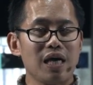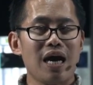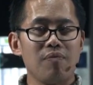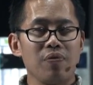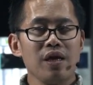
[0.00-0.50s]

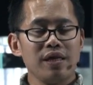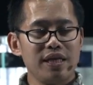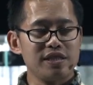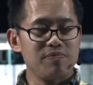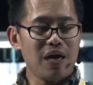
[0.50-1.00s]
um,
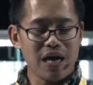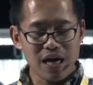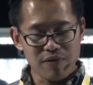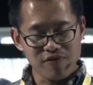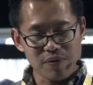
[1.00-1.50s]
these
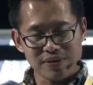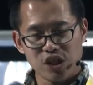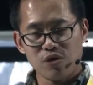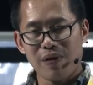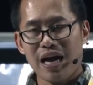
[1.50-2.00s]
uh,
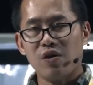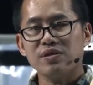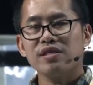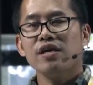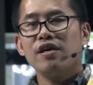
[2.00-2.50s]
fragmentation patterns
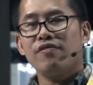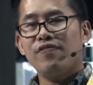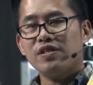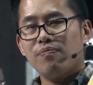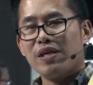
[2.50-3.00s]

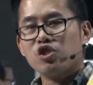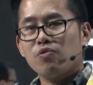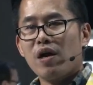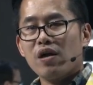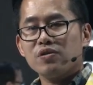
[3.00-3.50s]
fit to mixture
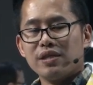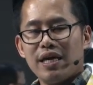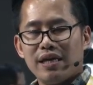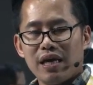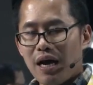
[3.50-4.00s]
models
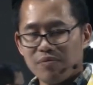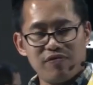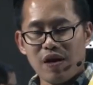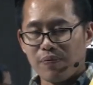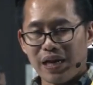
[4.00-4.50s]
and um,
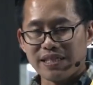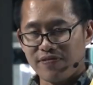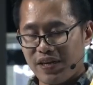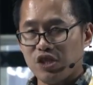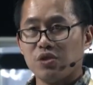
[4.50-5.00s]
develop
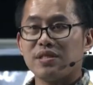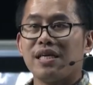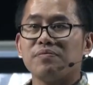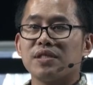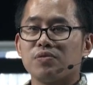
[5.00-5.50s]
classification schemes as